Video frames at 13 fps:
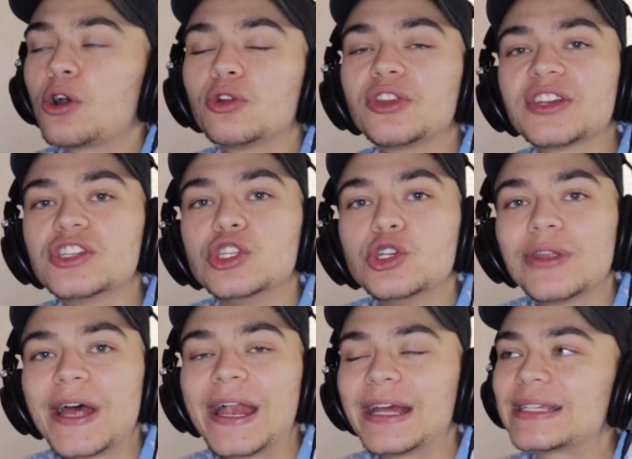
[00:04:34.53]
Cole doesn't do
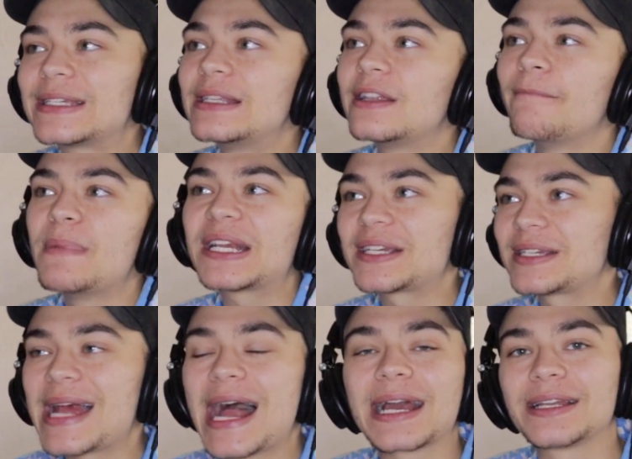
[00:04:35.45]
that, the mix
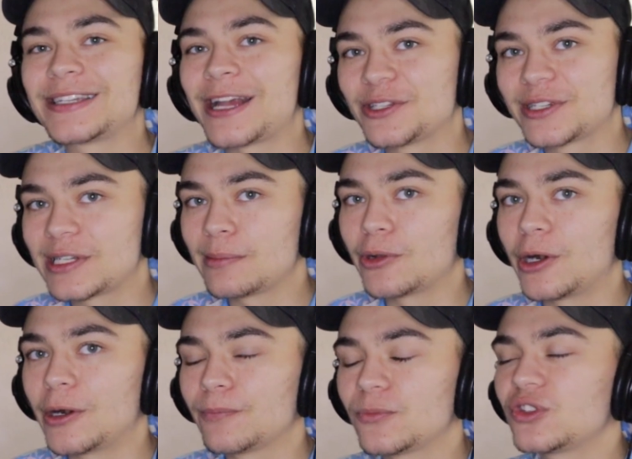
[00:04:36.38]
is not going to sound similar.